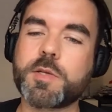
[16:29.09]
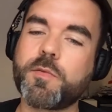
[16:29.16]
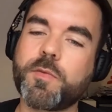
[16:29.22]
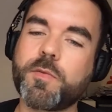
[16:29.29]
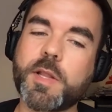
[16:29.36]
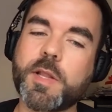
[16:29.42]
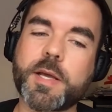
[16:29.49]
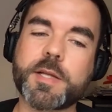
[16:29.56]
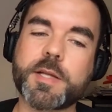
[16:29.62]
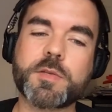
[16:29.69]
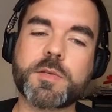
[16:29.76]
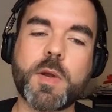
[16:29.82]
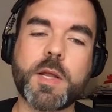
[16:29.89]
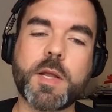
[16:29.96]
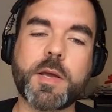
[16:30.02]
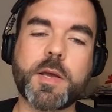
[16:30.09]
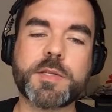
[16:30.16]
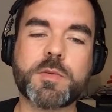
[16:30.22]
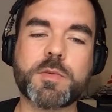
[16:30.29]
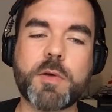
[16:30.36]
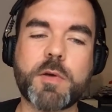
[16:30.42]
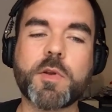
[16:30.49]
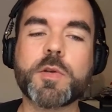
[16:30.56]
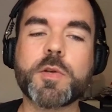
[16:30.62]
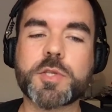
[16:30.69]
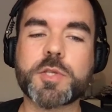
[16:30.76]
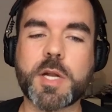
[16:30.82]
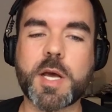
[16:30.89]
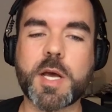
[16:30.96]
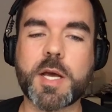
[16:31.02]
you feel like it's really going to
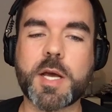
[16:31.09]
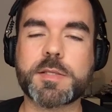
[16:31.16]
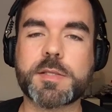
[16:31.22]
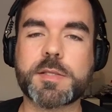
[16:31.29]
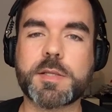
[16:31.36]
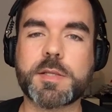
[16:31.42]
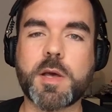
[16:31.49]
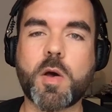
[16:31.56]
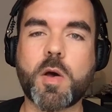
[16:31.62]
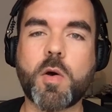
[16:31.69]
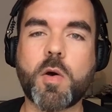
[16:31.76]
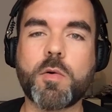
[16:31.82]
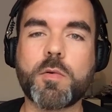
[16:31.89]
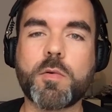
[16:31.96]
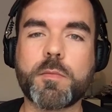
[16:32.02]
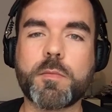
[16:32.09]
revolutionize the whole